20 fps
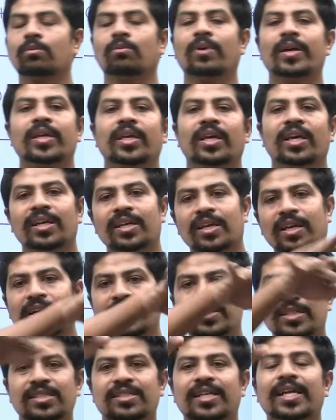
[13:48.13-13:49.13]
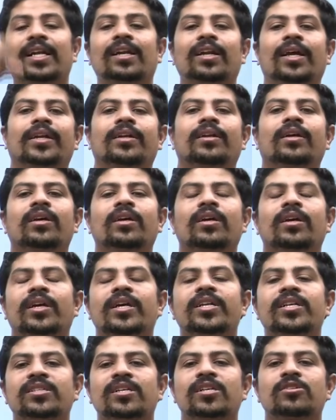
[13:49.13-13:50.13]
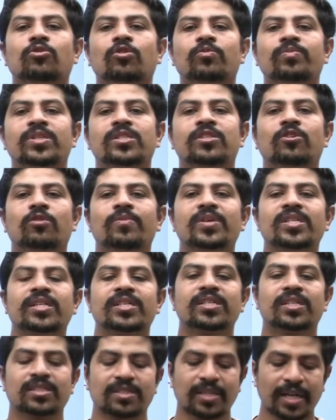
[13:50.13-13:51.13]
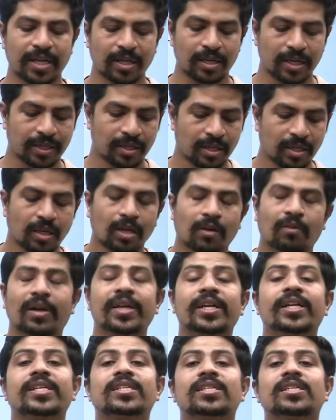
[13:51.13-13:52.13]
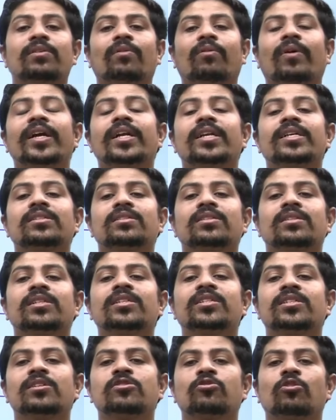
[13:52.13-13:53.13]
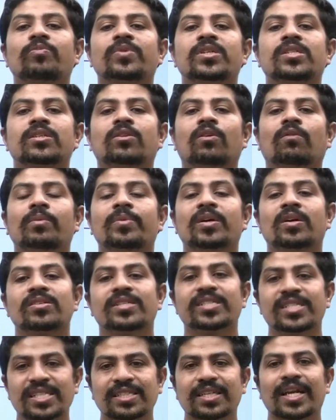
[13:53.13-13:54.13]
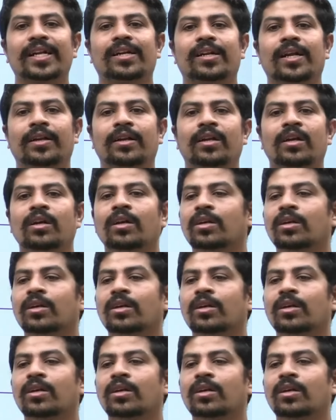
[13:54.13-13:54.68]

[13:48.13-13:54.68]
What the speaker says: Why? It's a straight line. Initial slope is 0 means it's a straight line. Why it is initial slope is 0? Because it's a straight line.